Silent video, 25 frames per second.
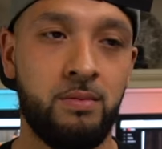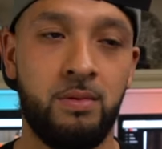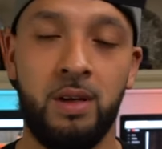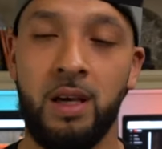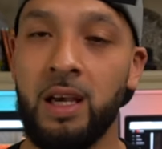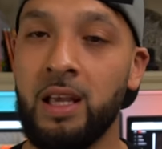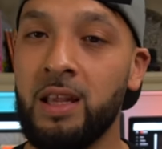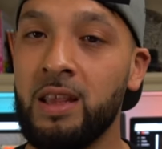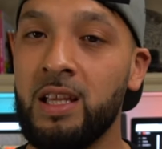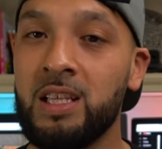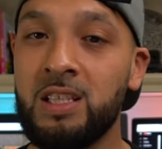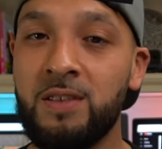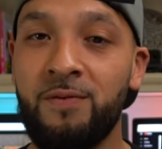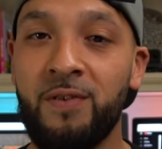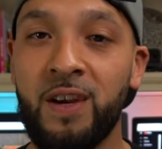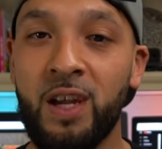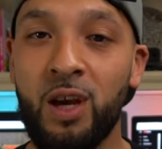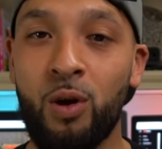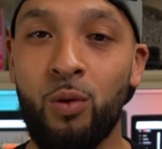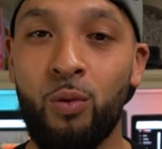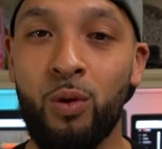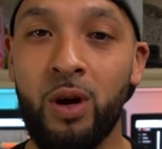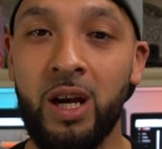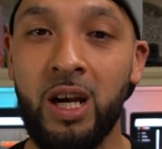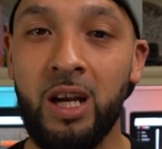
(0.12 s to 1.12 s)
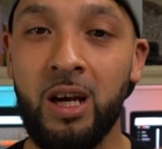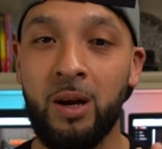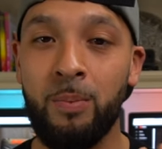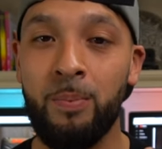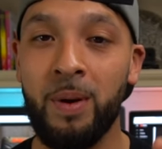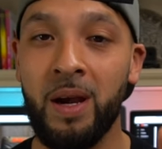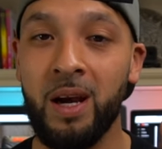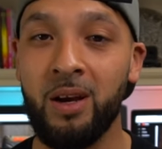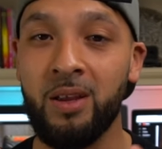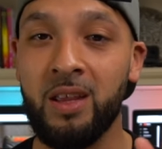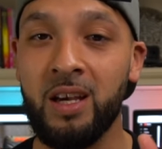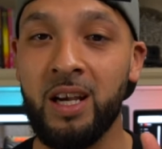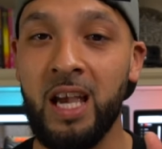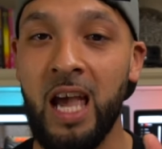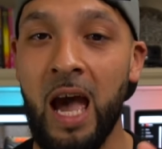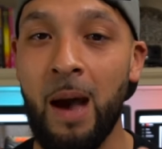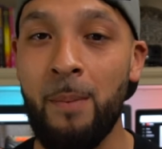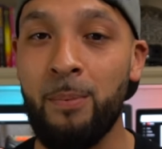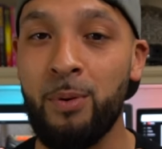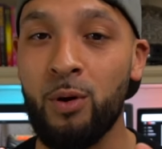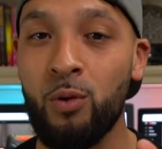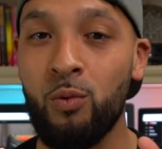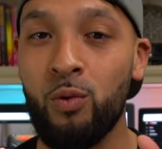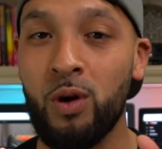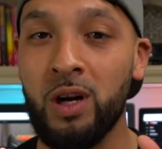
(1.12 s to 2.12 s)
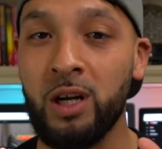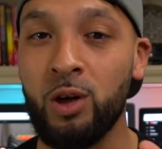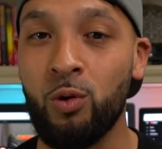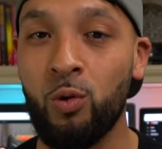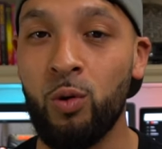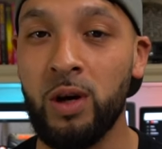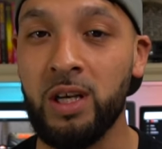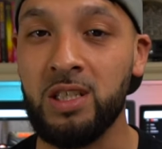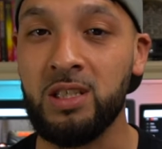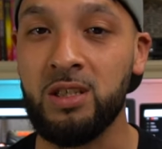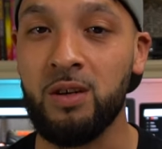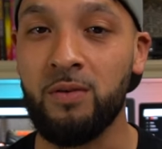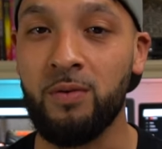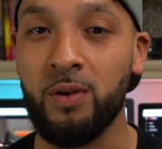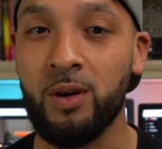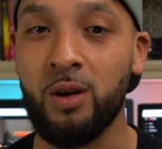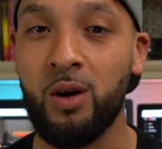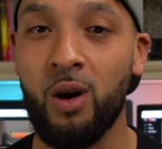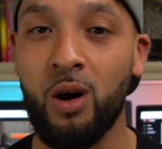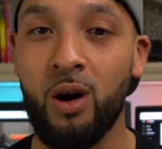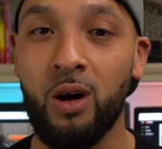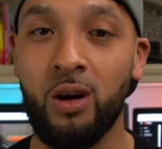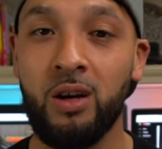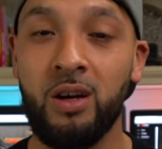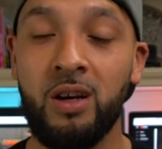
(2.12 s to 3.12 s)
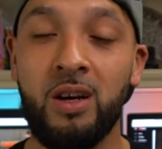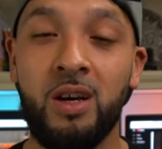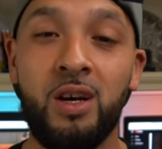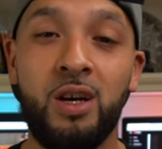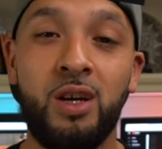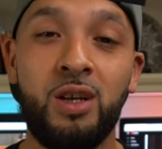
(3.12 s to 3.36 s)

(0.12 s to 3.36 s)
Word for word: In this video, we're going to compare the Capital One Quicksilver card